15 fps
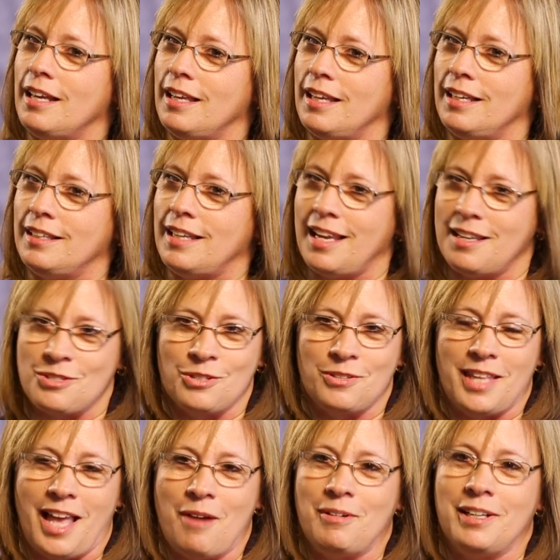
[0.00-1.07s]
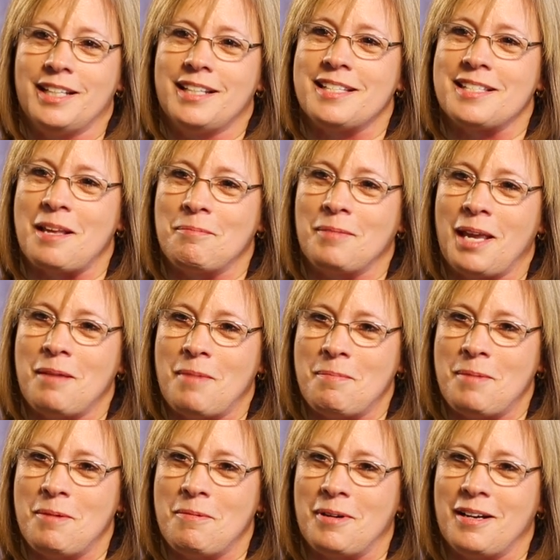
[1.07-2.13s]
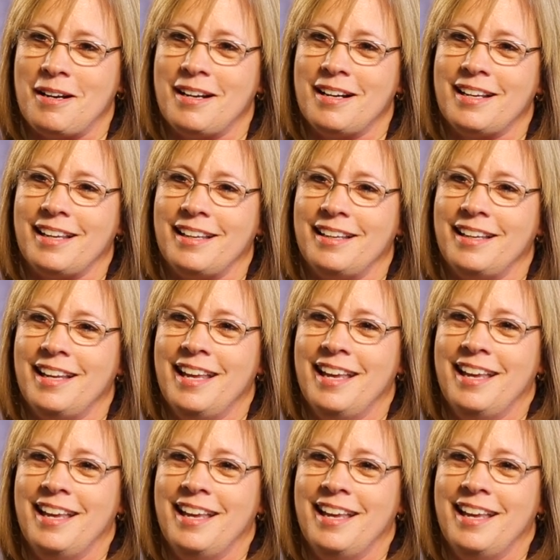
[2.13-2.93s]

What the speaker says: and canceled that one because something came up at work. And